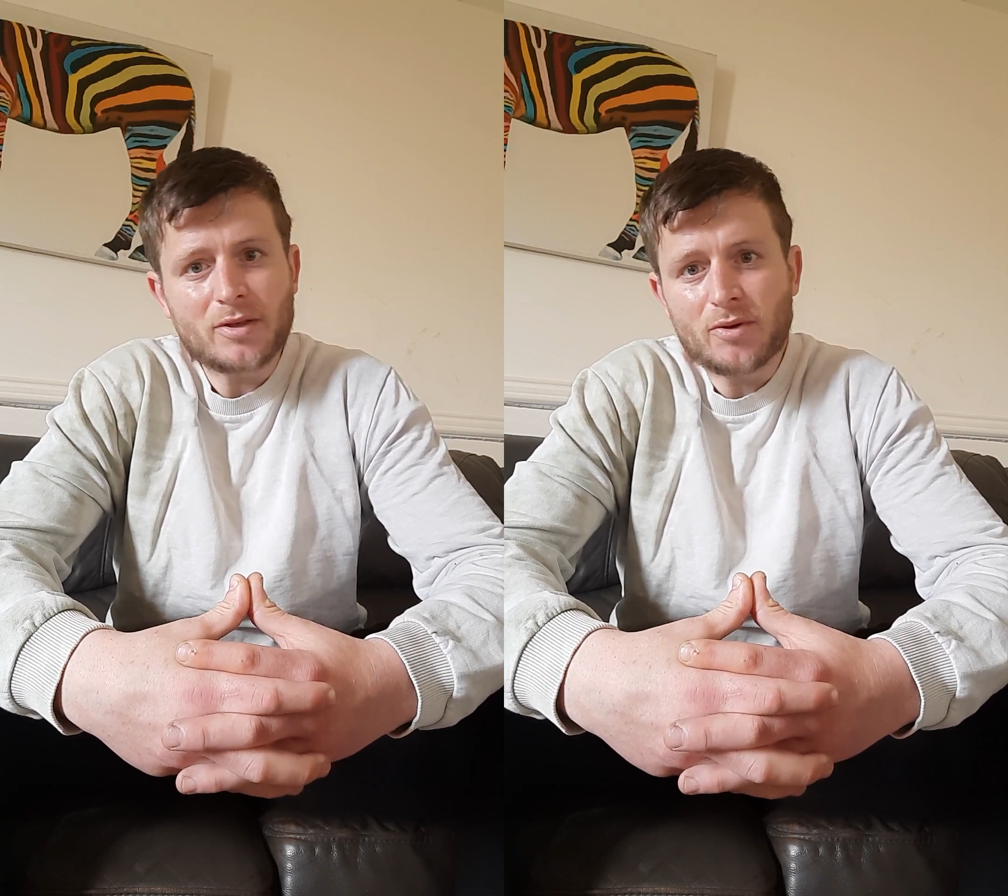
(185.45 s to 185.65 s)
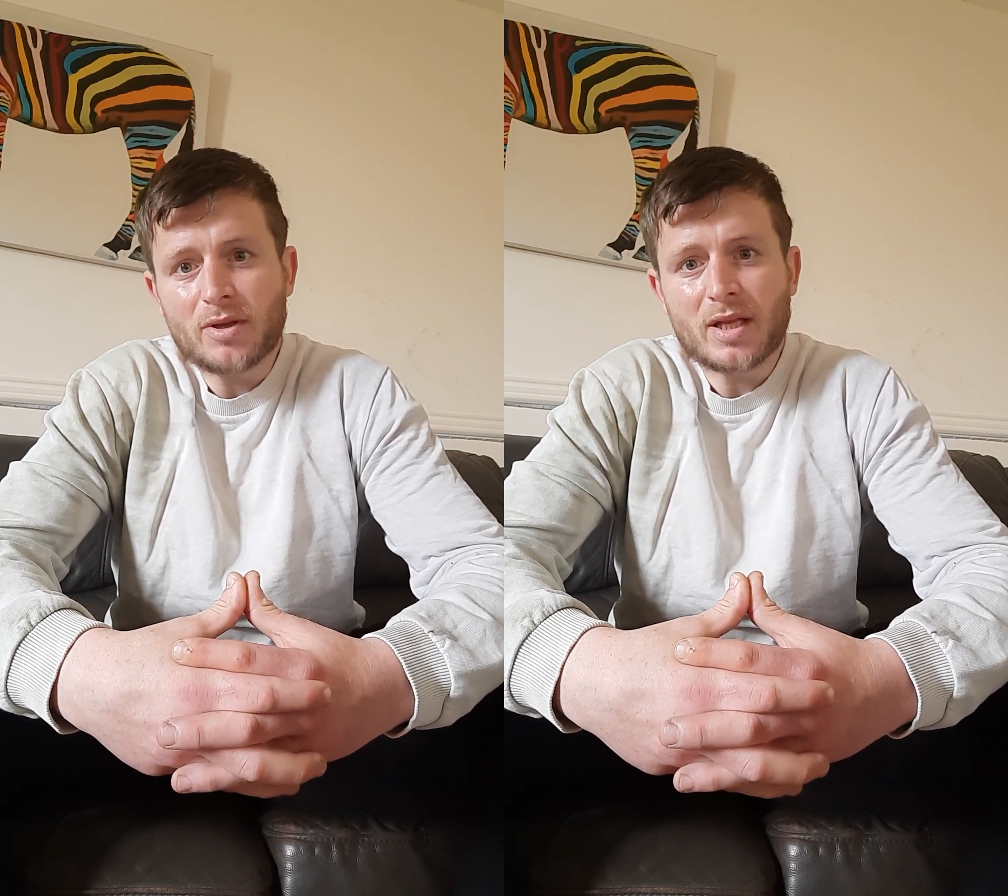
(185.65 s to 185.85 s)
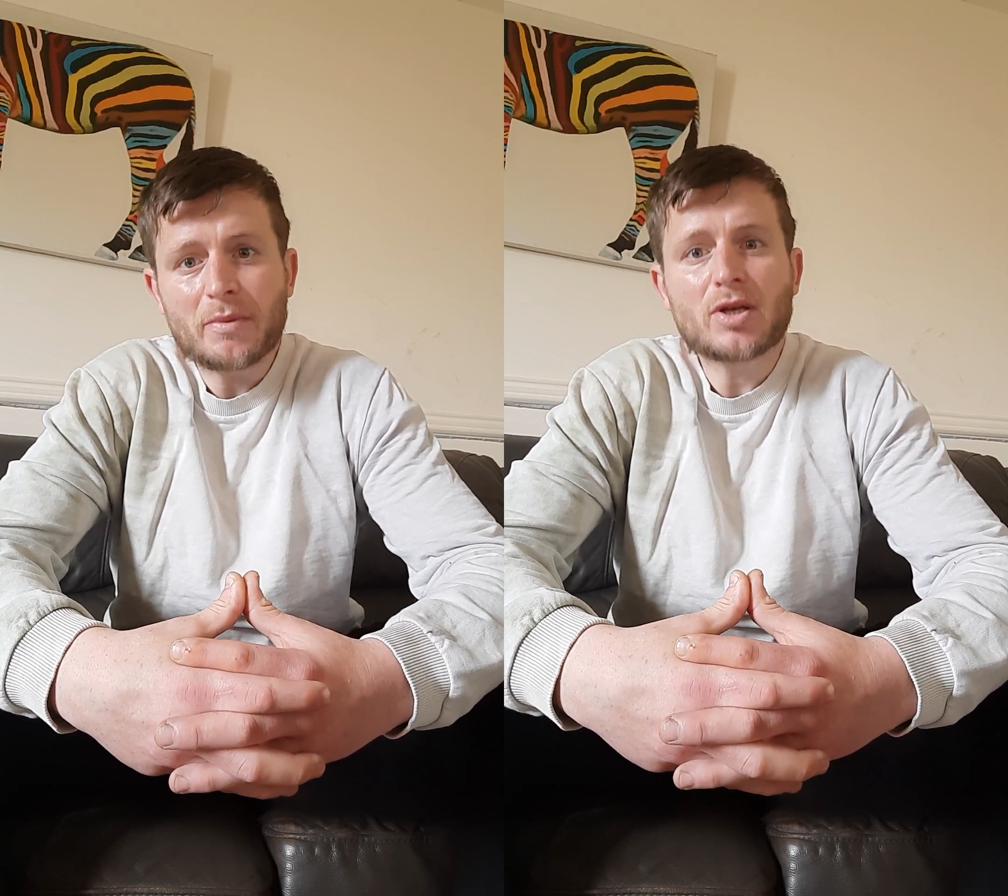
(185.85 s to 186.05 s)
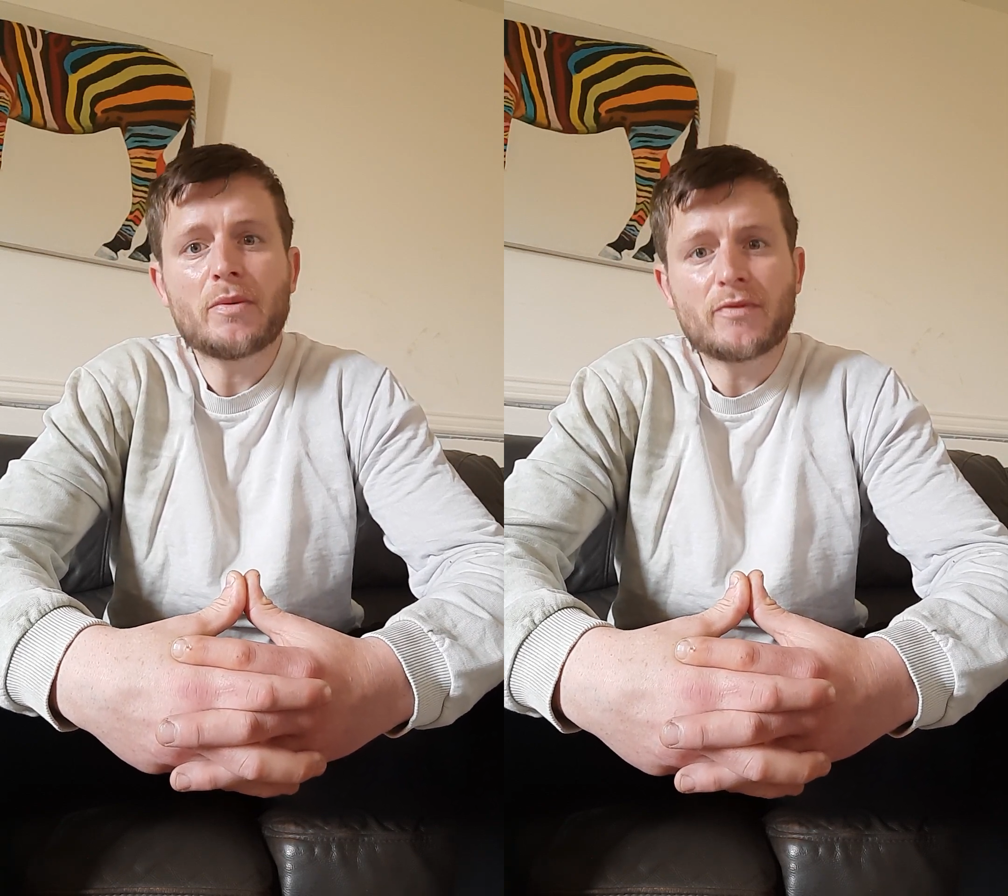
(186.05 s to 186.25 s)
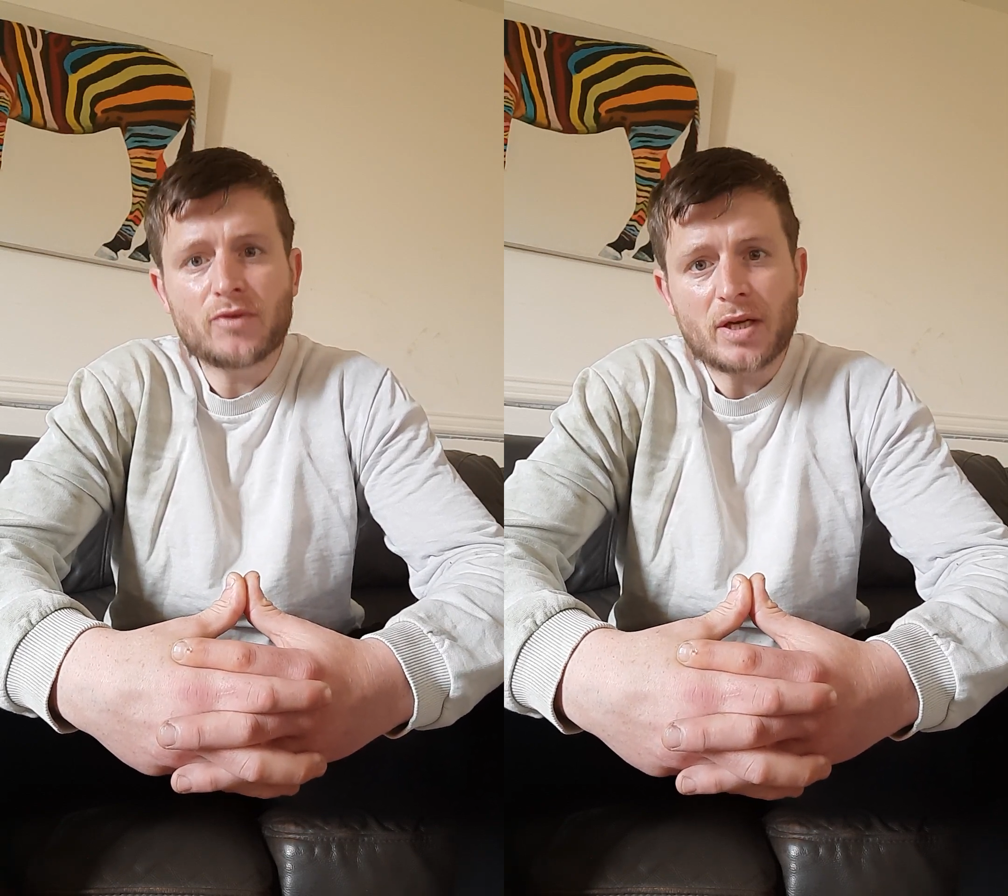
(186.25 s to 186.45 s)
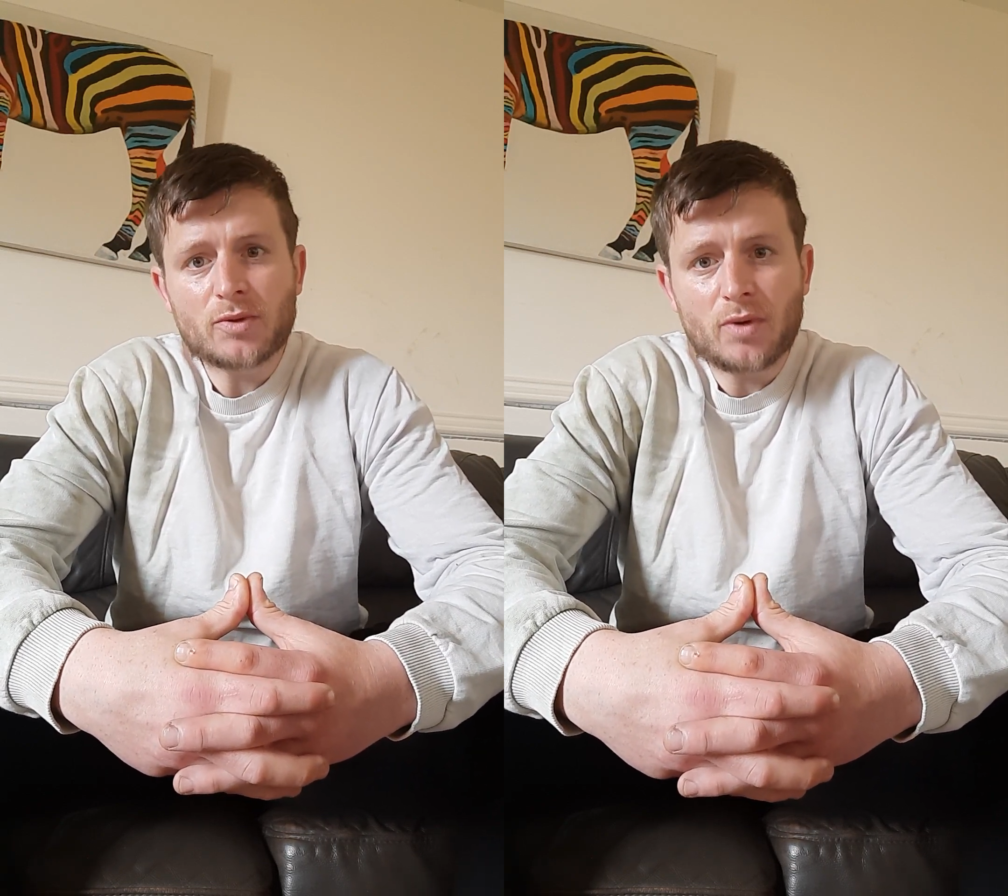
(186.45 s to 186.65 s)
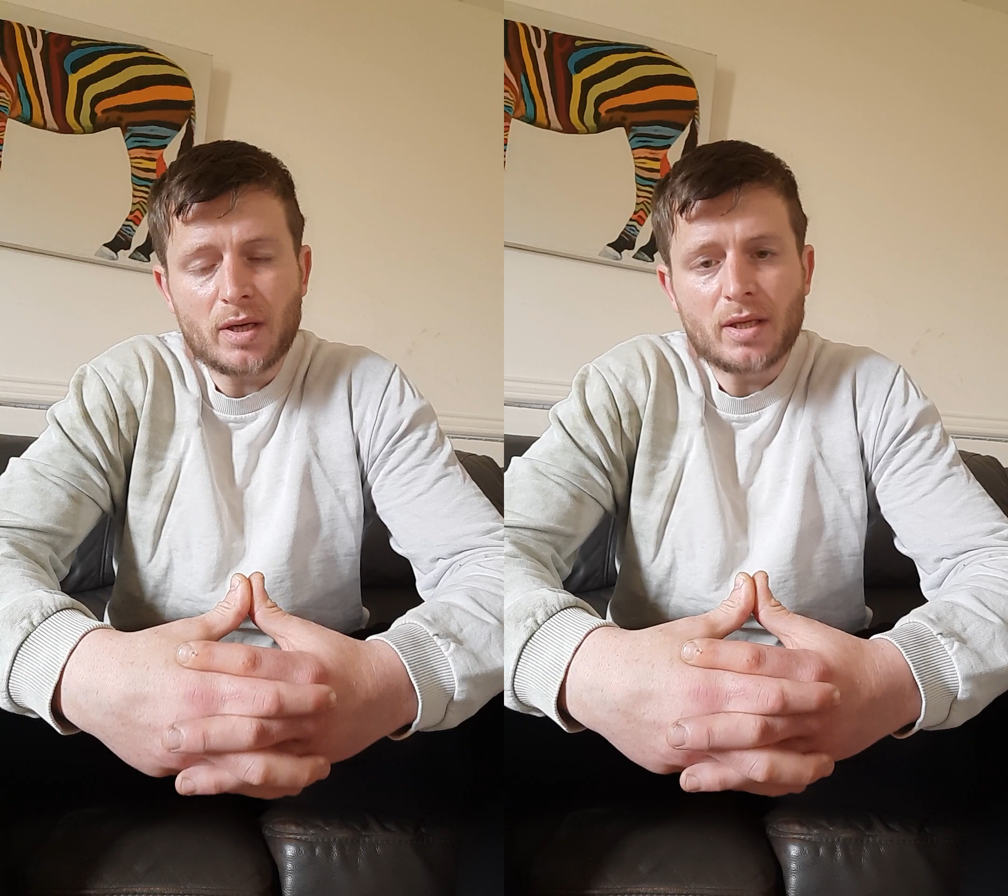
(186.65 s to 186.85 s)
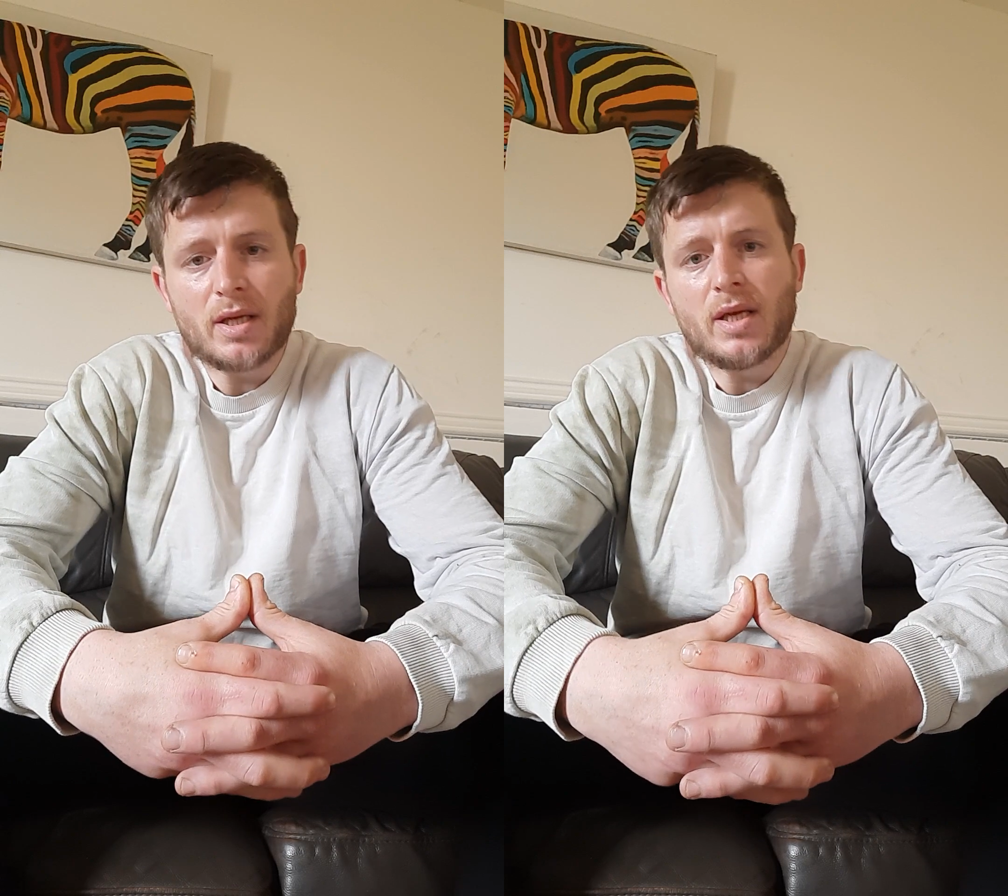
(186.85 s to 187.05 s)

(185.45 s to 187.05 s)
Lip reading: no, they were coming through that door.